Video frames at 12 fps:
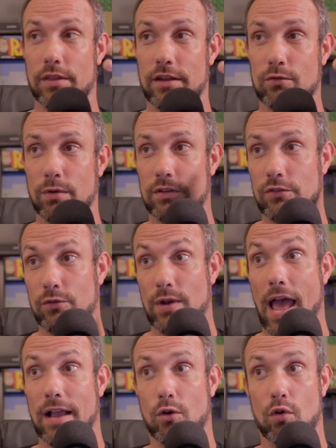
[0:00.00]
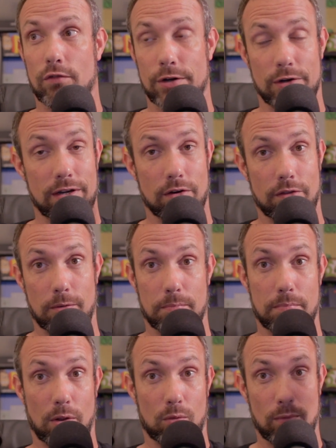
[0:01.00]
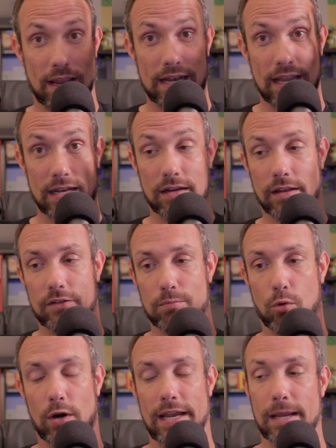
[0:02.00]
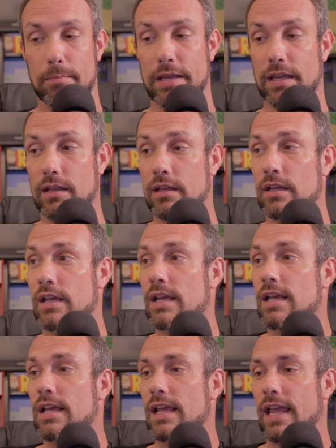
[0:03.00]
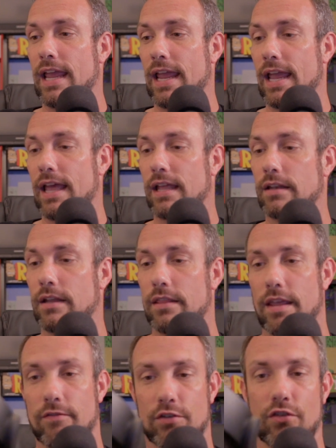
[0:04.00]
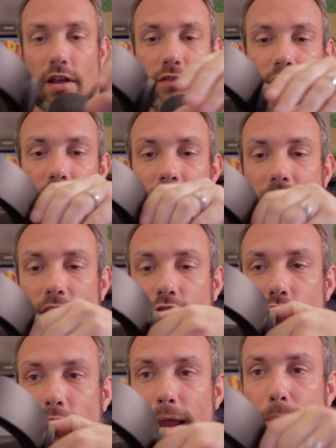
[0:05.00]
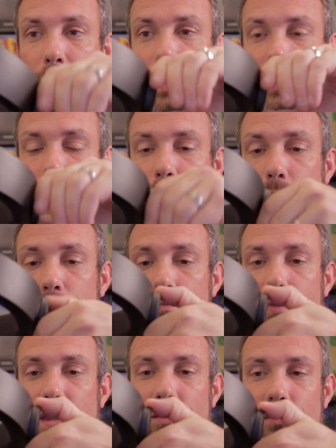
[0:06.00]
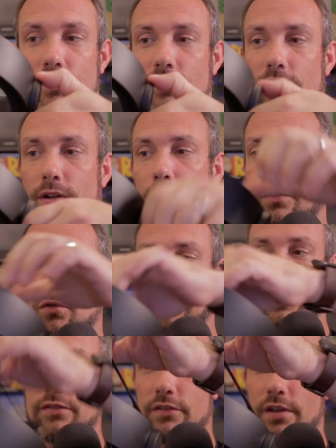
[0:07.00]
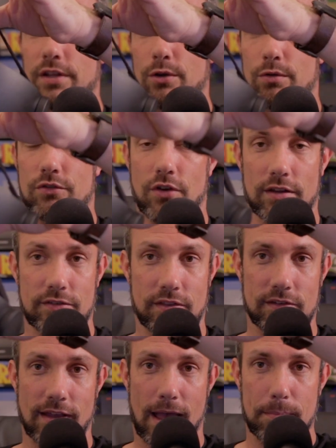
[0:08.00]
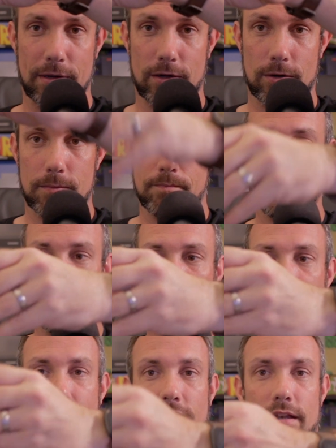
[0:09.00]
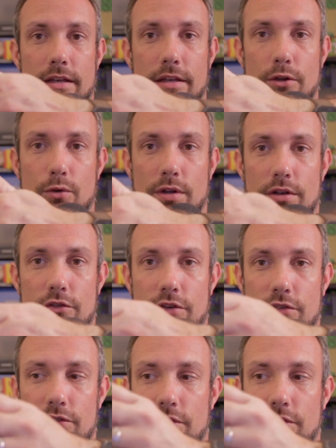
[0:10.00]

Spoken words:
These ones do not go over your ear. They're built right in, and it's more ambient. And they've adjusted the head strap on here. It's just a little twist. You adjust the top here, and then you can just